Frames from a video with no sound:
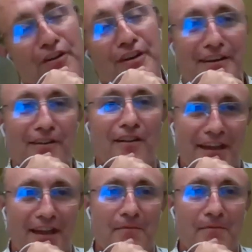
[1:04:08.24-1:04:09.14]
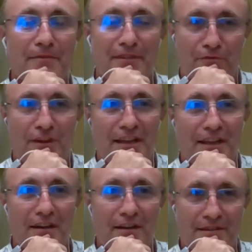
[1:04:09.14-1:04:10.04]
little really
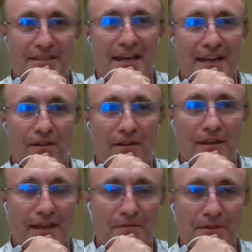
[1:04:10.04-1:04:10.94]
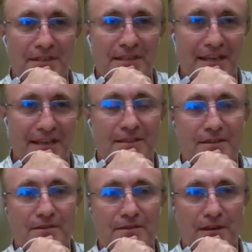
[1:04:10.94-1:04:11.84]
on the scale that was needed
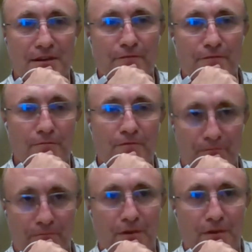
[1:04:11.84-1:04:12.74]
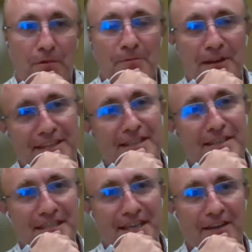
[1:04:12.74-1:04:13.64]
to, you know, for a population
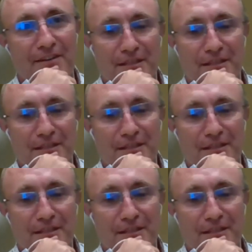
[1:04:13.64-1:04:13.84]
scale.